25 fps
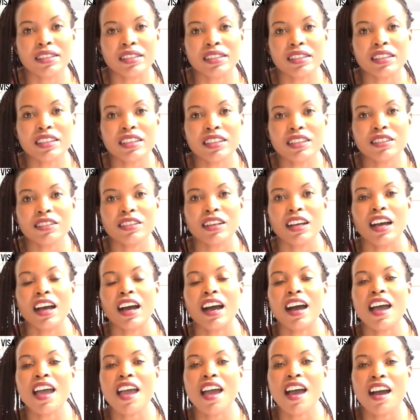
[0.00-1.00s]
but
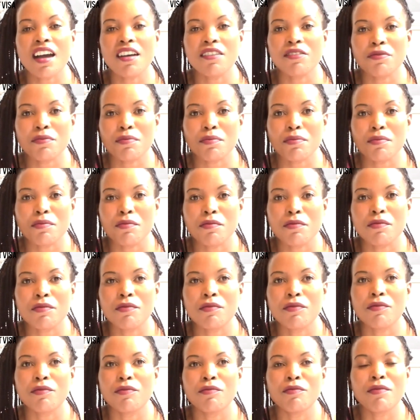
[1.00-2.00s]
still I have
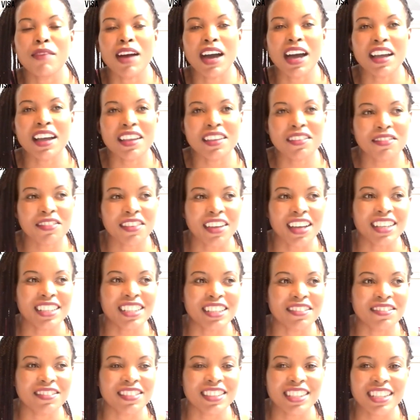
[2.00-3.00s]
my
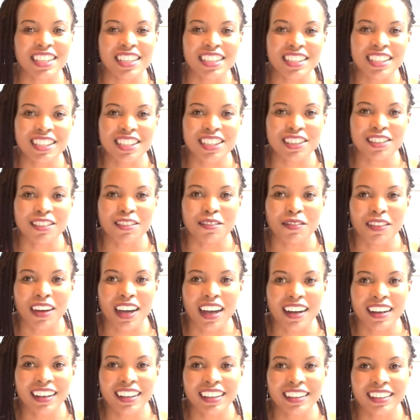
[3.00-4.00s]
fiancé visa is
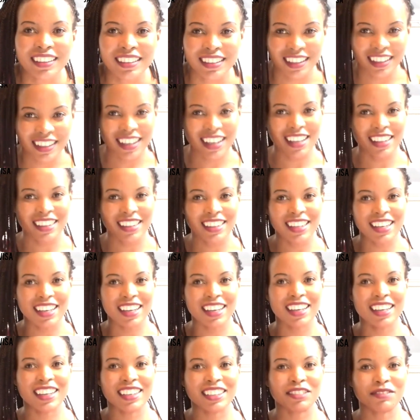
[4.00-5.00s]
still valid,
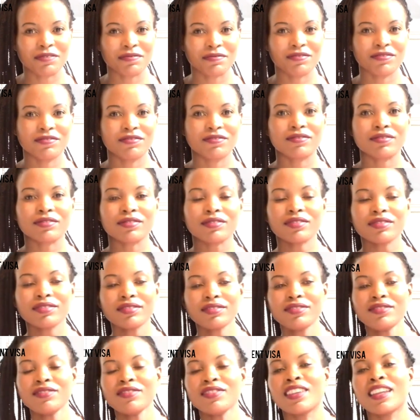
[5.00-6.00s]
and then
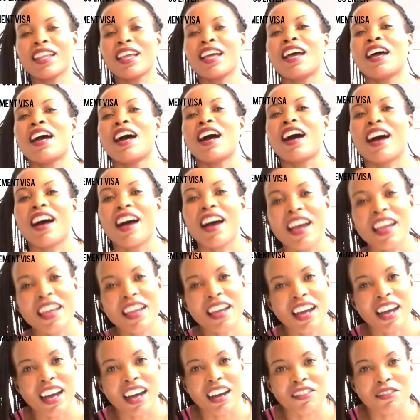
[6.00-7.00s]

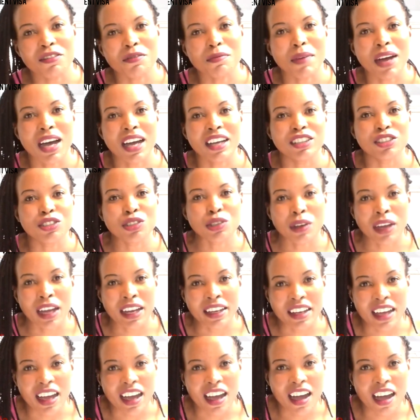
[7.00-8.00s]
I have
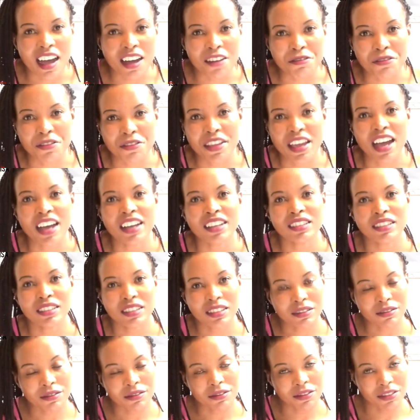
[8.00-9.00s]
my 2.5
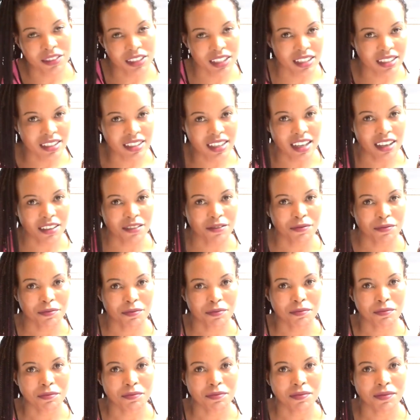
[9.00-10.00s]
years
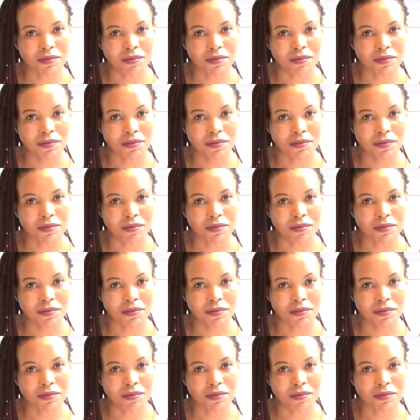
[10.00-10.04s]
visa.